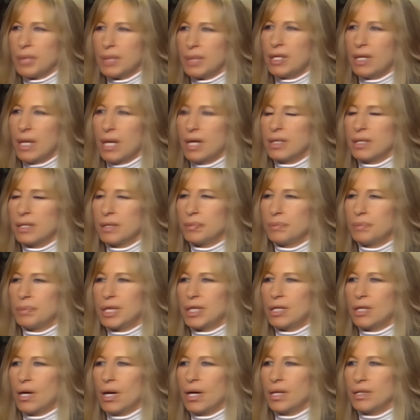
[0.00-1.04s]
Because,
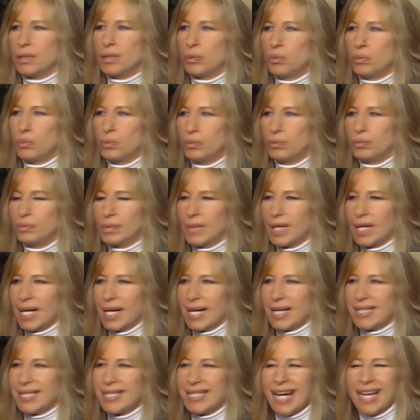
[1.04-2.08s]
because,
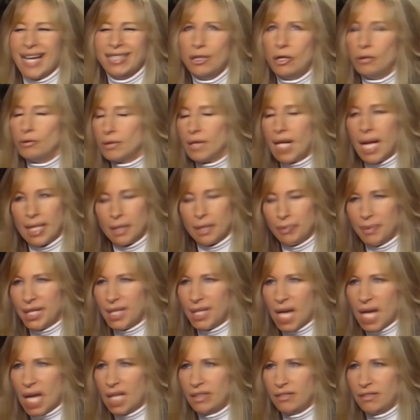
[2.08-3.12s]
see, I don't like
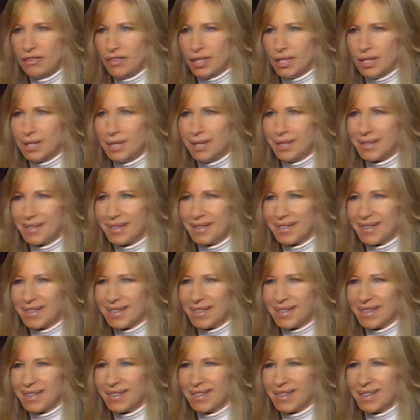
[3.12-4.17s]
being envied.
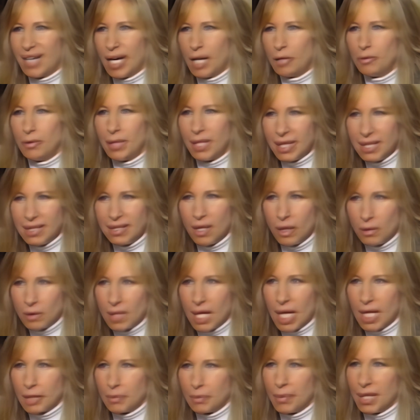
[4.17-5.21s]
I really don't
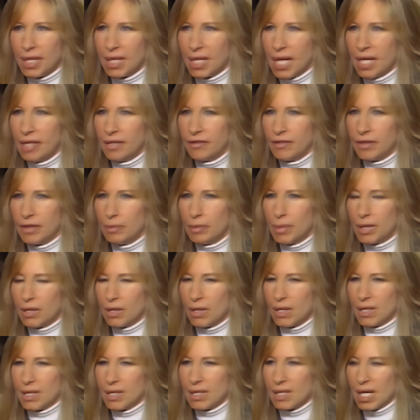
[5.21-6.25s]
like being envied
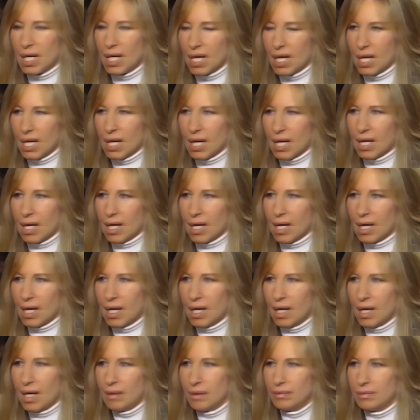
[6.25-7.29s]
because
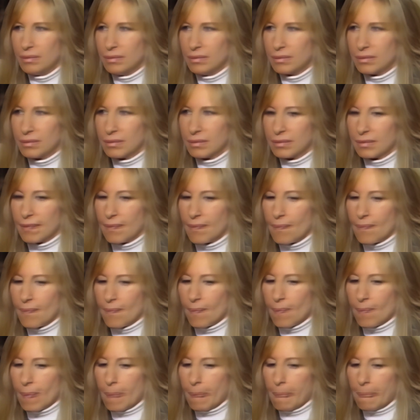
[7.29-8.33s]
um,
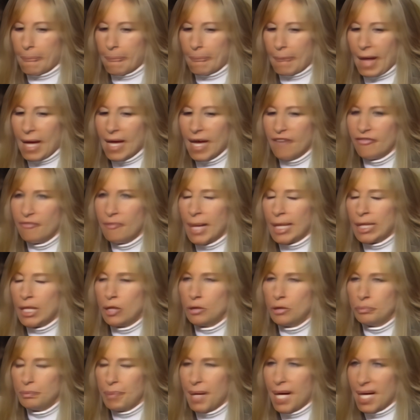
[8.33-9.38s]
I have my
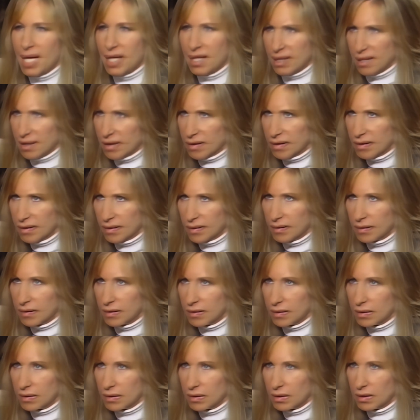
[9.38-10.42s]
own pain,
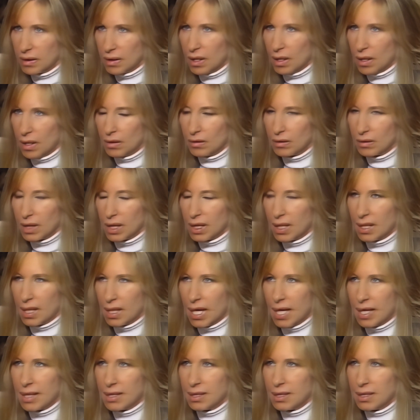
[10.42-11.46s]
you know, mm. and,
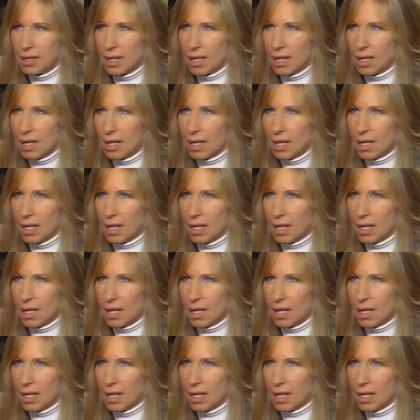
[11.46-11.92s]
and uh,